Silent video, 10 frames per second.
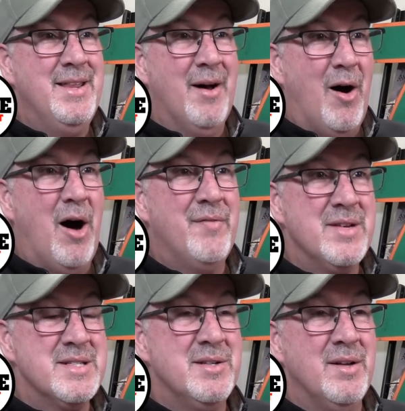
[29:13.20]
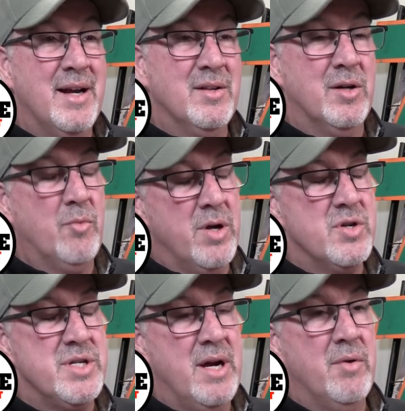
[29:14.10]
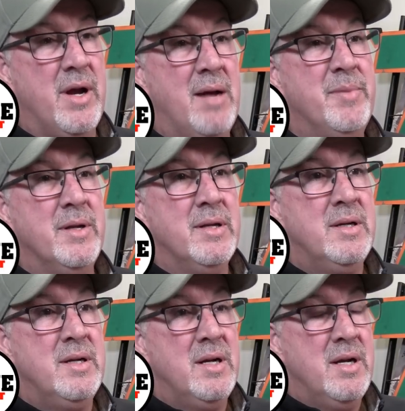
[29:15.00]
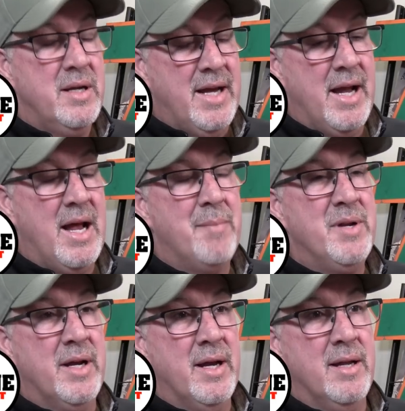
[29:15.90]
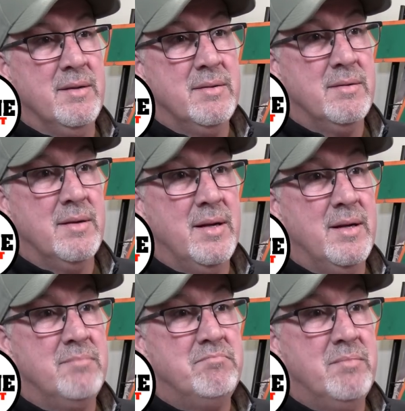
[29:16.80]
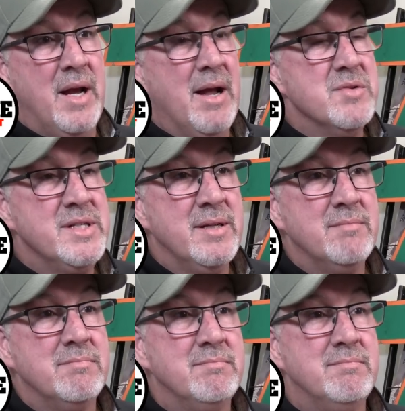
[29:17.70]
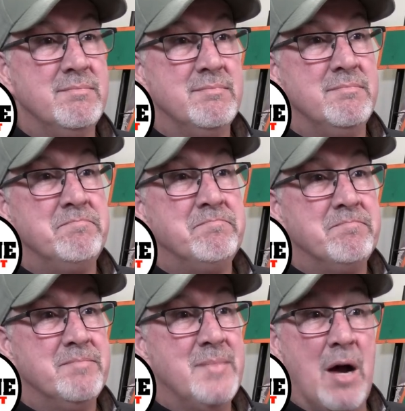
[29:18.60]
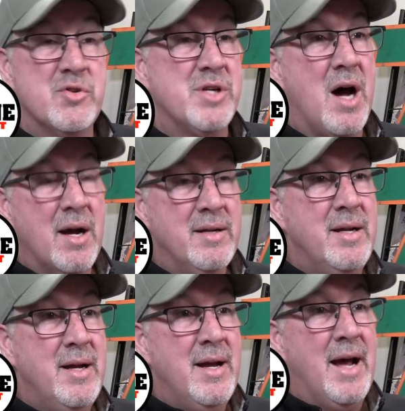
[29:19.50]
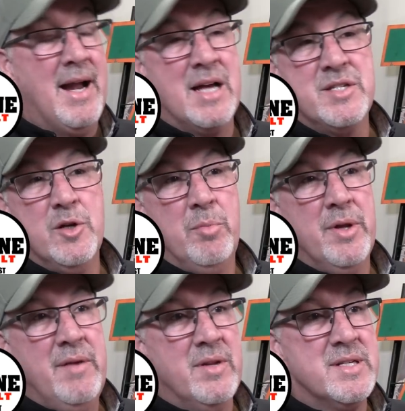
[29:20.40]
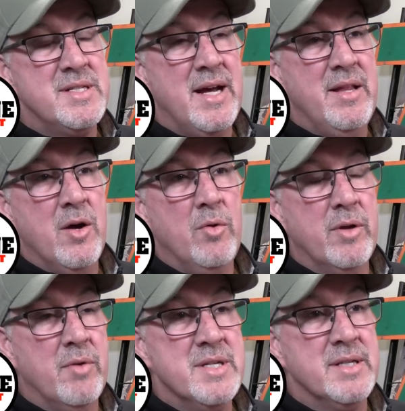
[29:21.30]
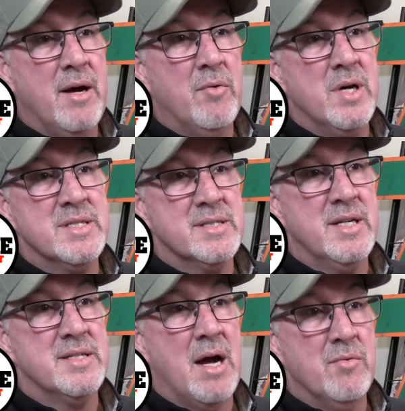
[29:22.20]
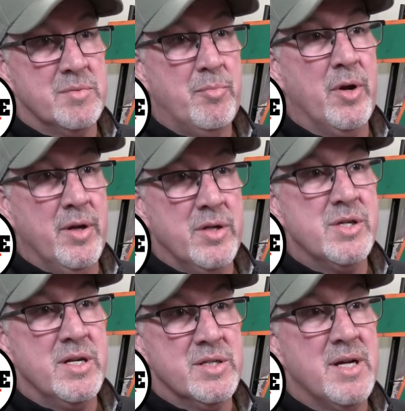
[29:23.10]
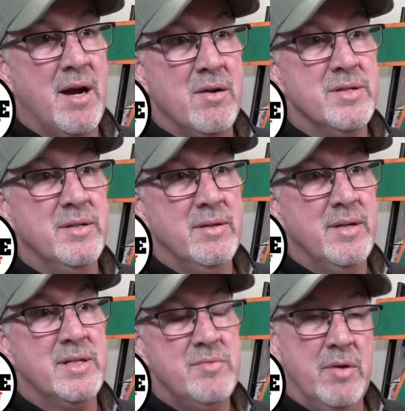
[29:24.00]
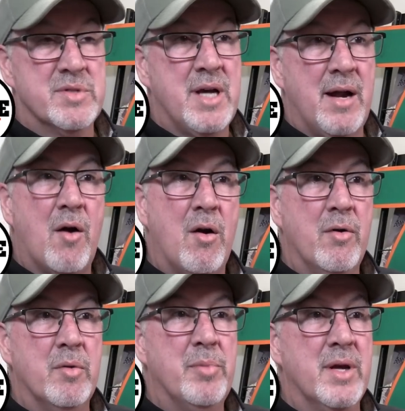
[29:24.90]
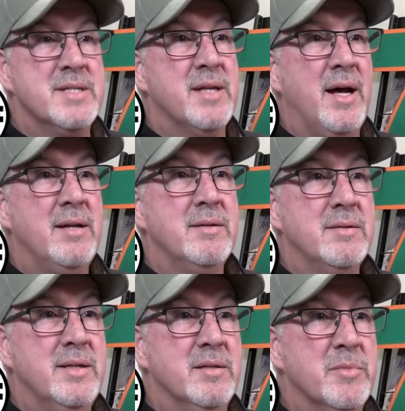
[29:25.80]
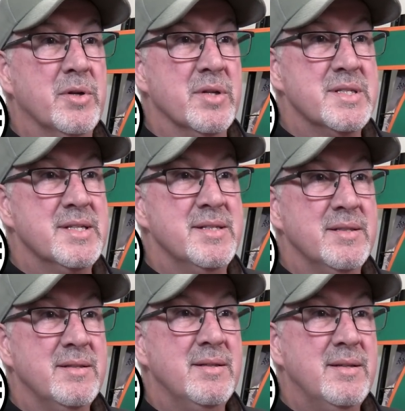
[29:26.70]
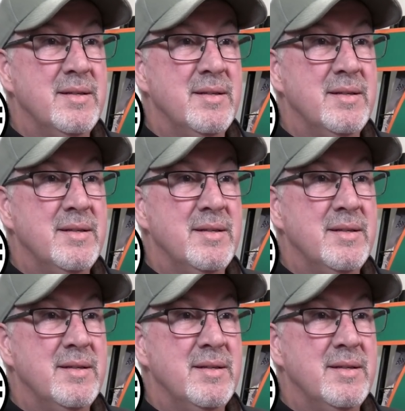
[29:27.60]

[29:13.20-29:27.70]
in the office, and they're like, "Look, we understand what happened. Can't happen again. And that was it. I was shocked. And I still believe to this day the only reason that was is because I was pretty good changing tires, and it, it was kind of hard to replace that in the middle of the season.